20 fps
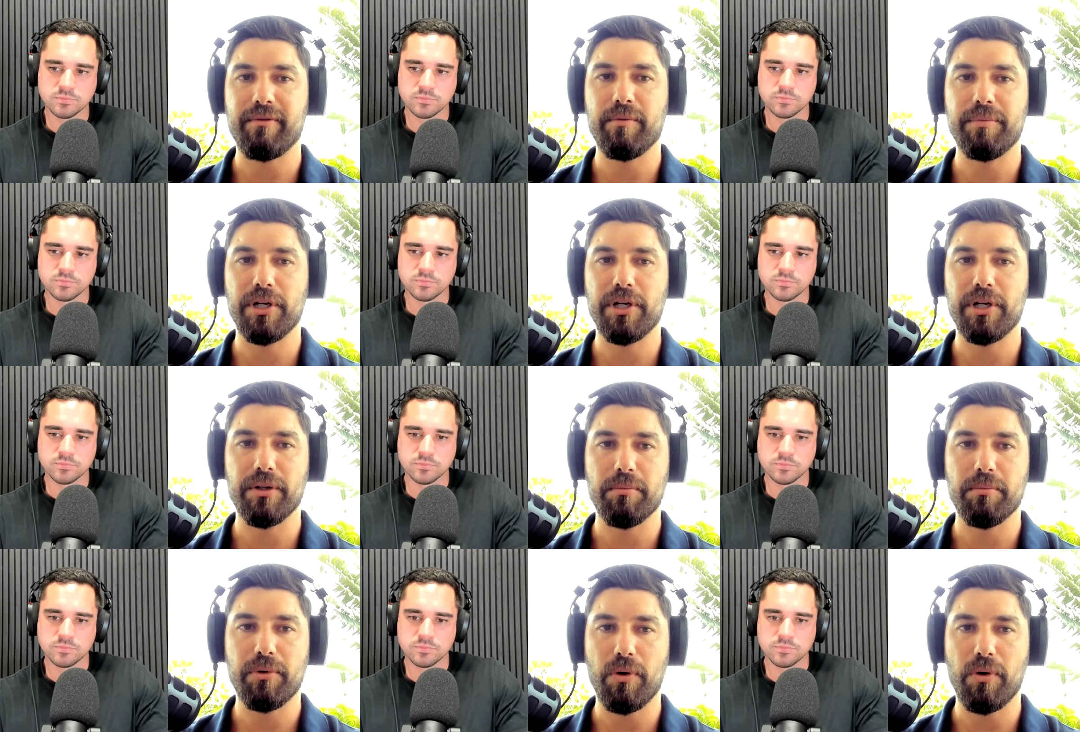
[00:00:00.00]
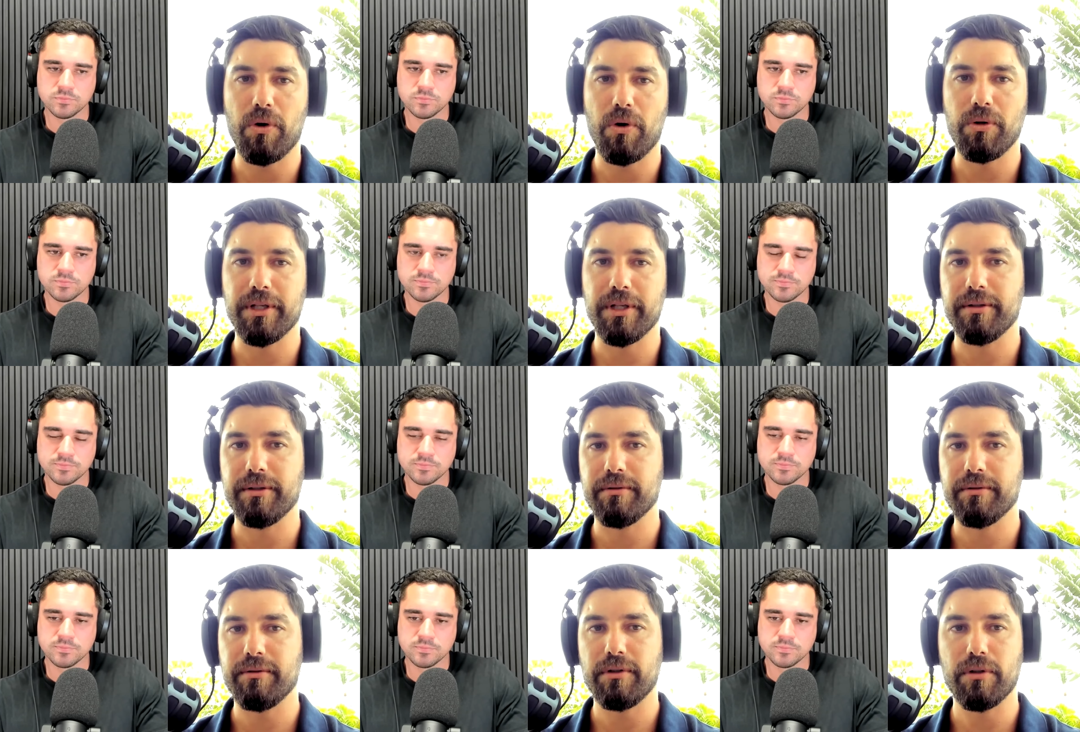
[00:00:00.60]
Speaker 1: been on the ball.
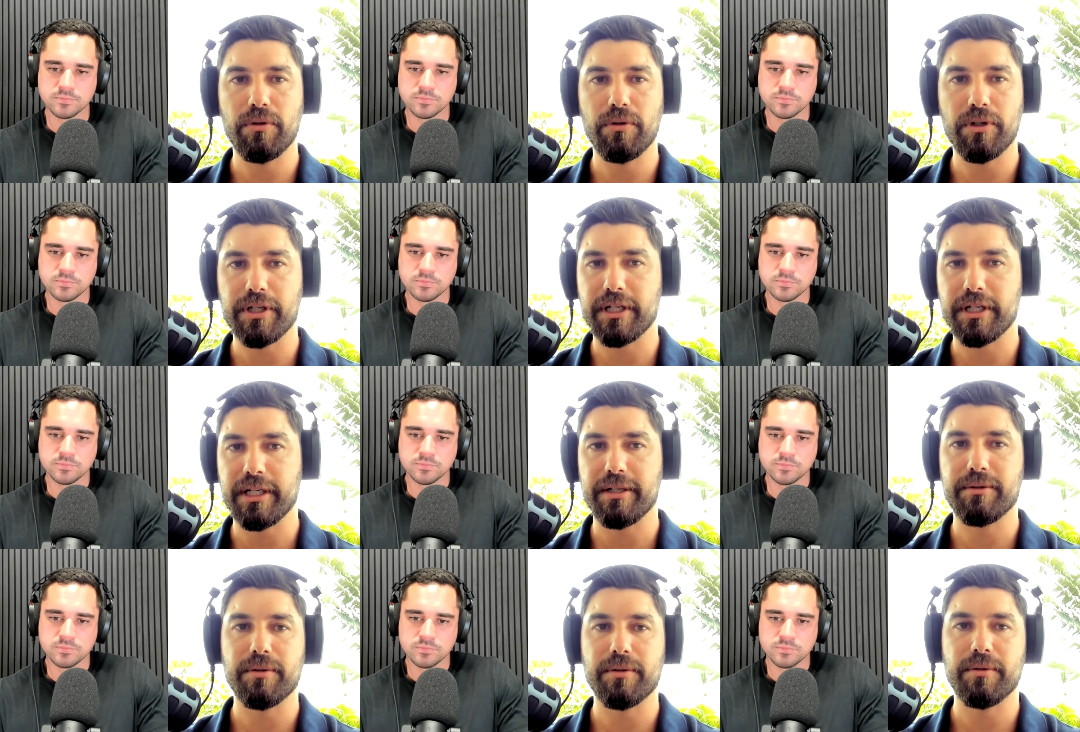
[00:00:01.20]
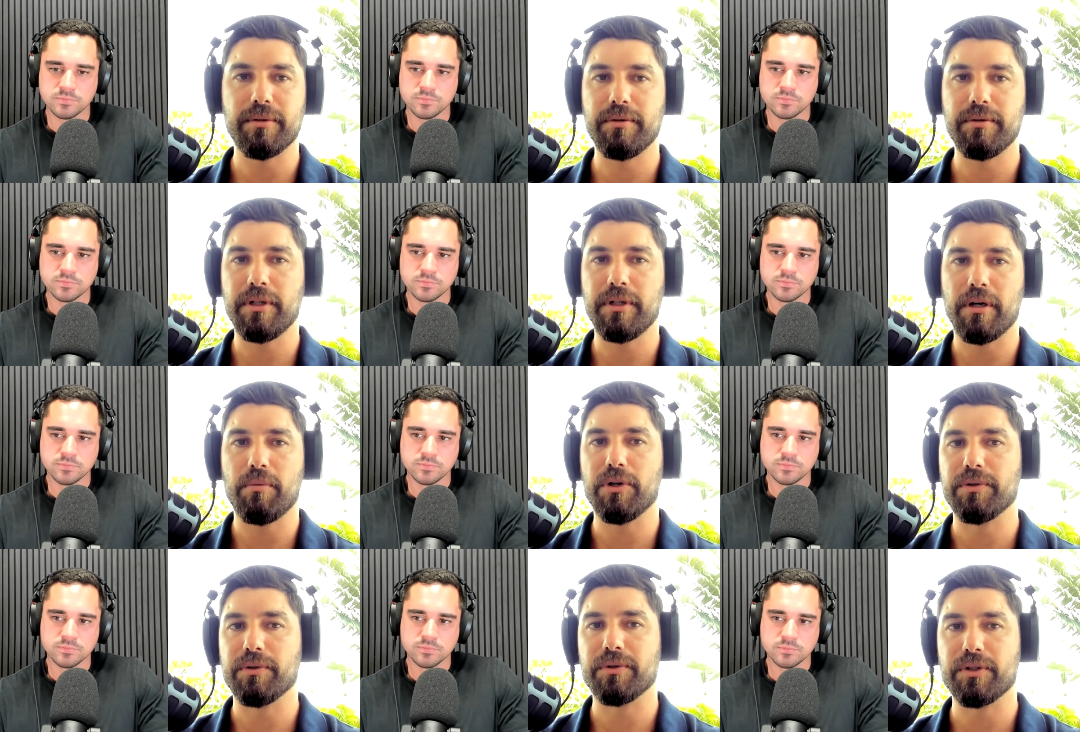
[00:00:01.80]
And you look at a, you know,
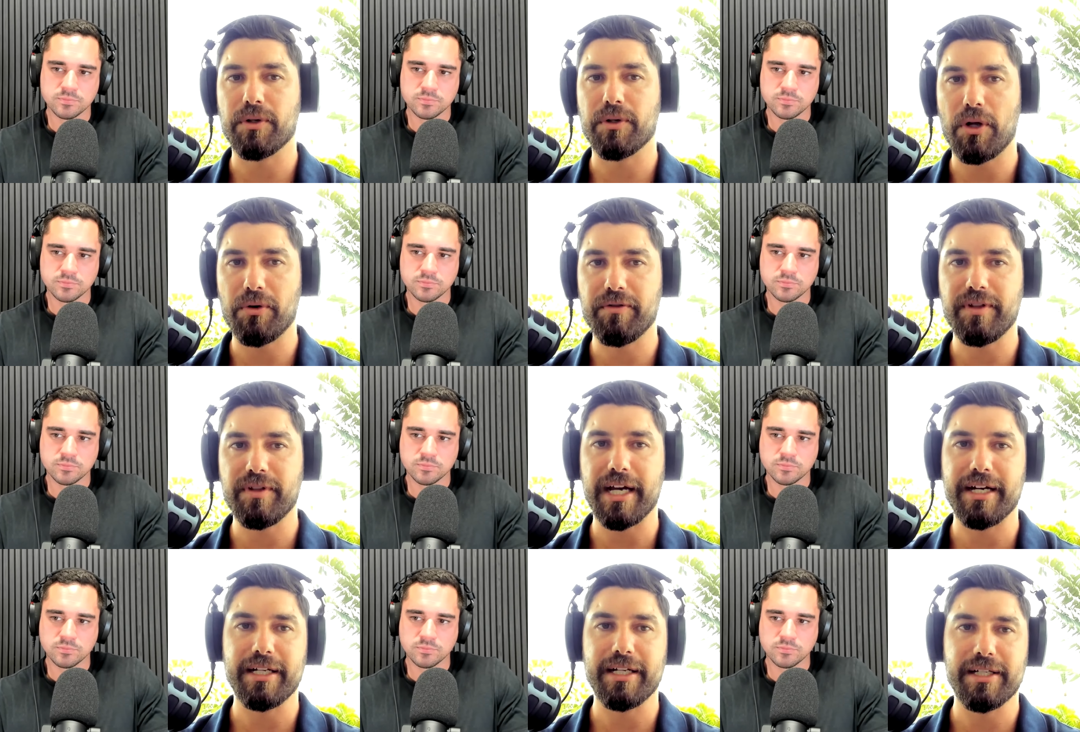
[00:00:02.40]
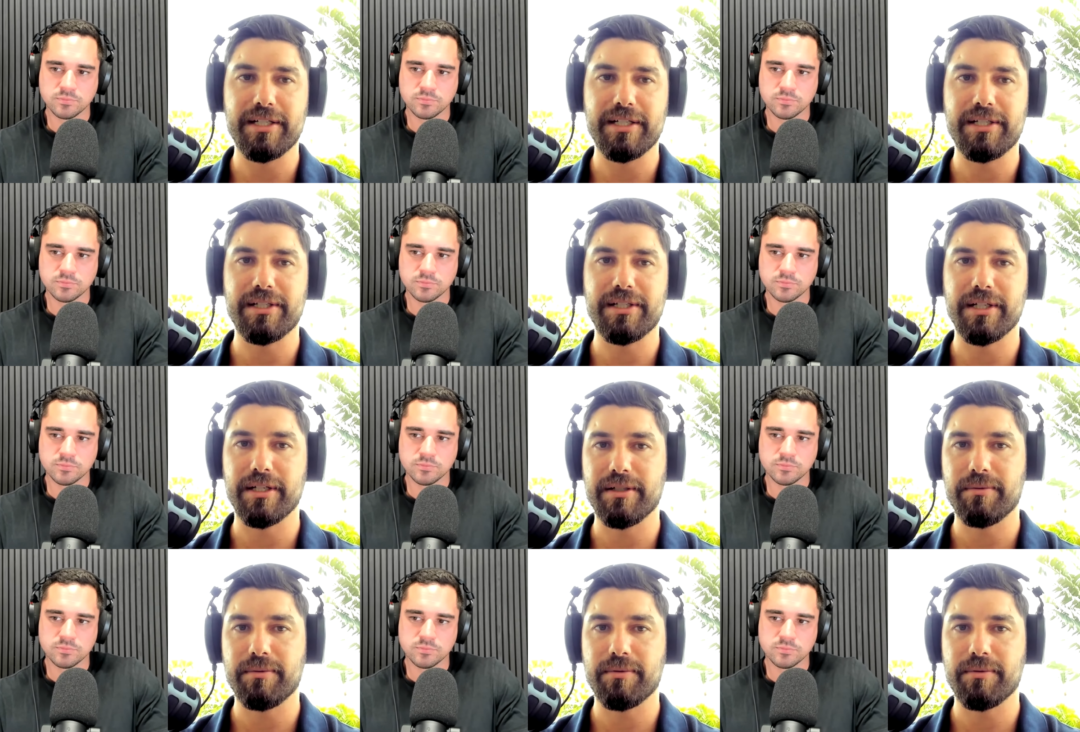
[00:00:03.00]
what a result of that is
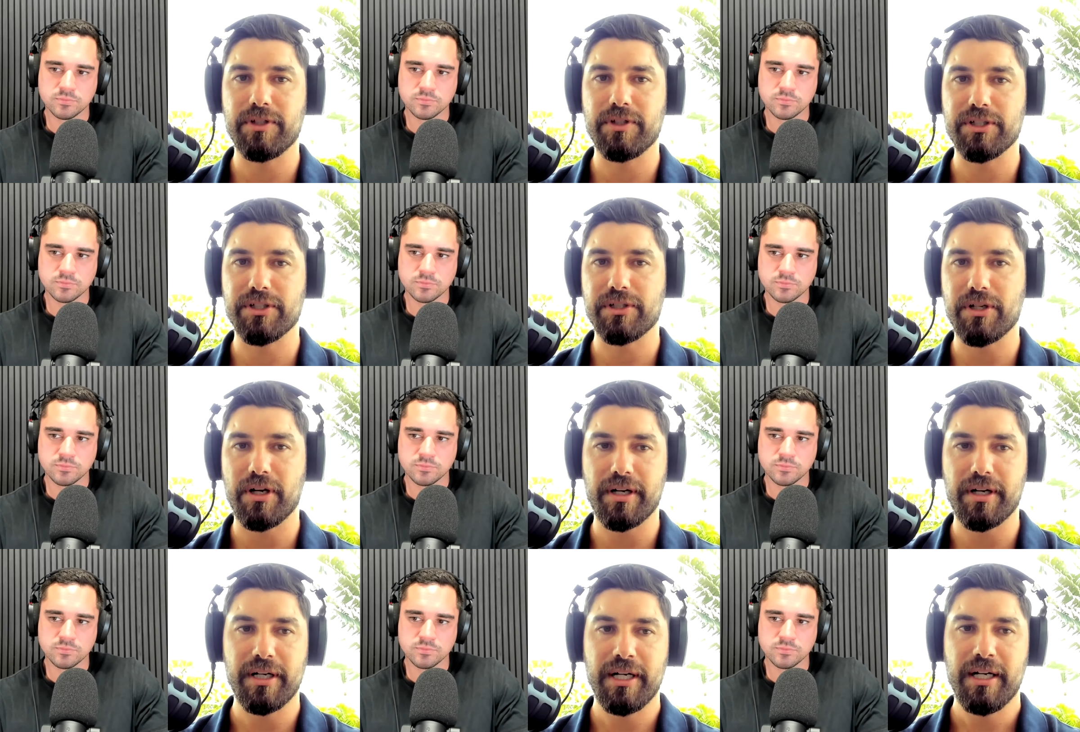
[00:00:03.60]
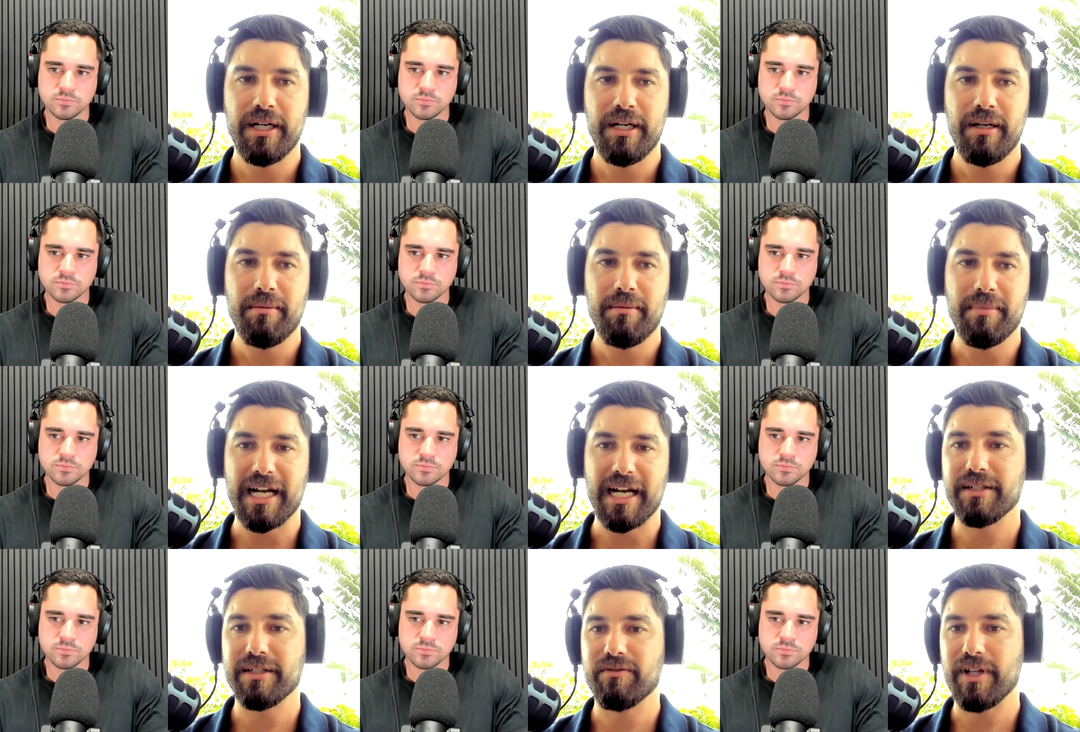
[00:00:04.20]
that we've just got
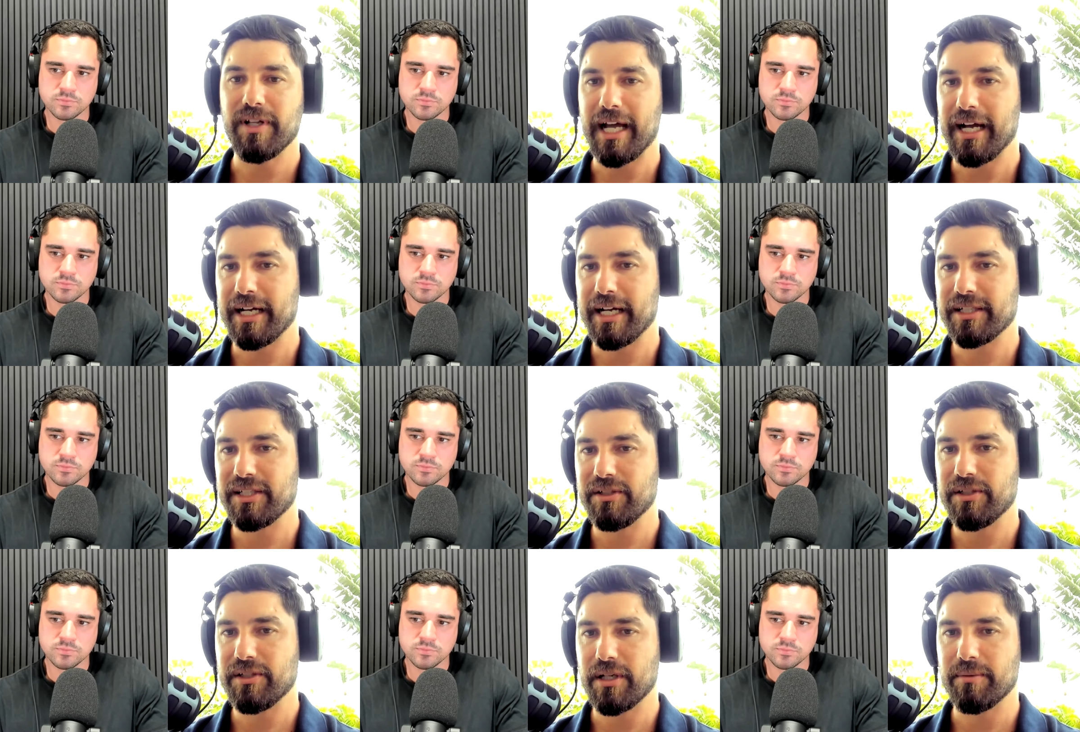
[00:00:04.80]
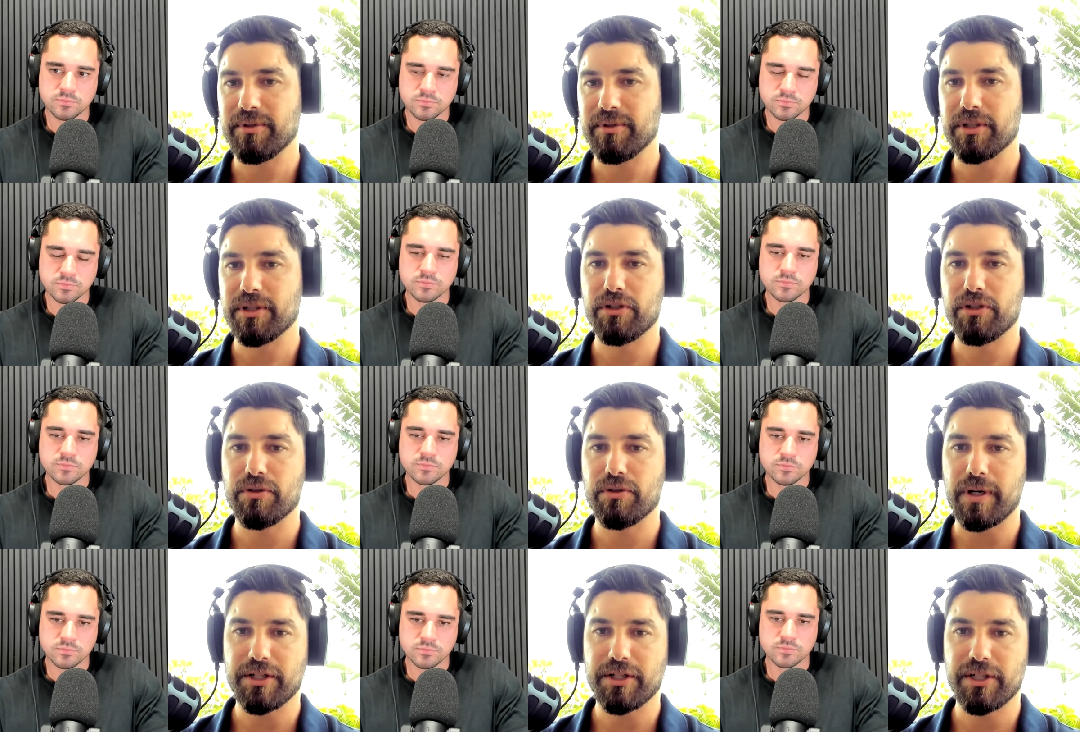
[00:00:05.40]
massive lags in terms of
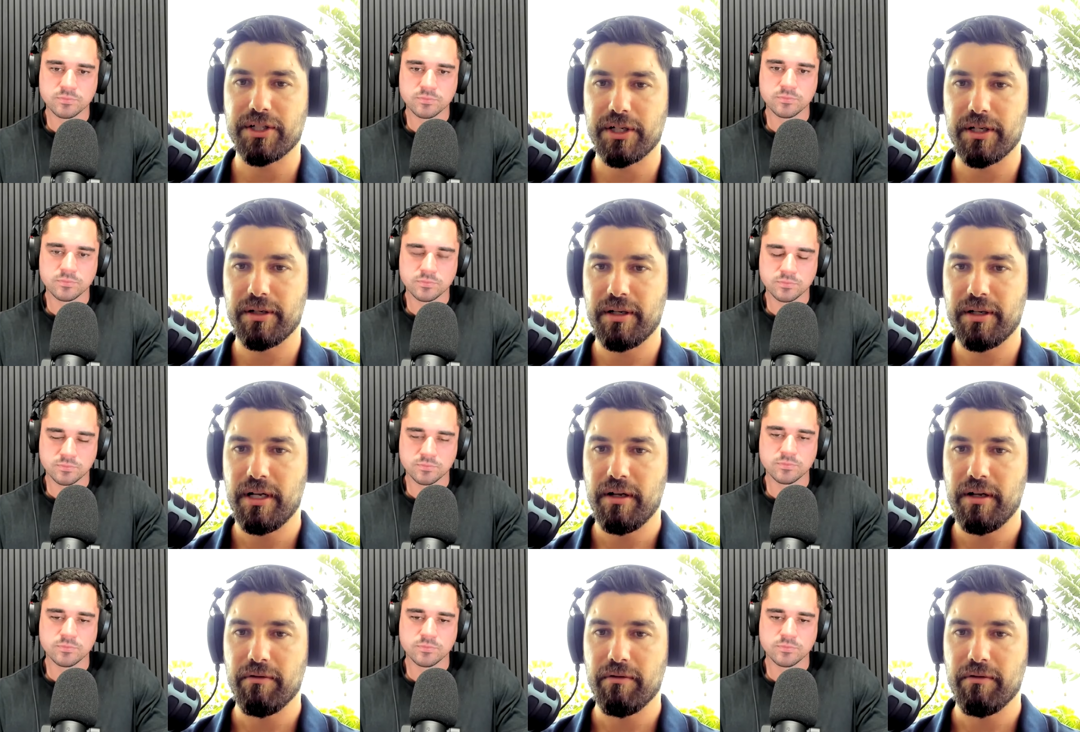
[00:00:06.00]
construction,